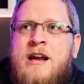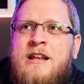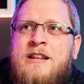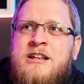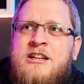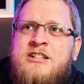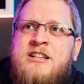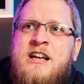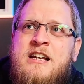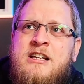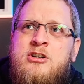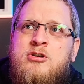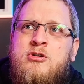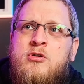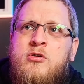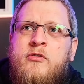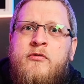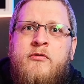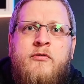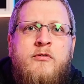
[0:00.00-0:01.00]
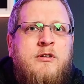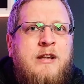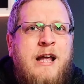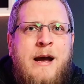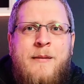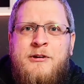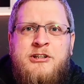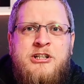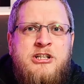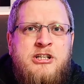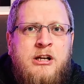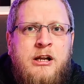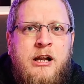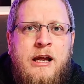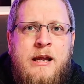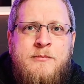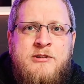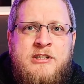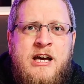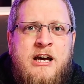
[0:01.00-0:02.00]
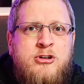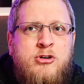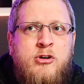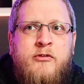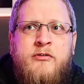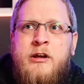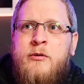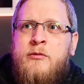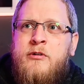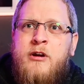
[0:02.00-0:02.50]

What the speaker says: in the sense of damages claims, that sort of thing.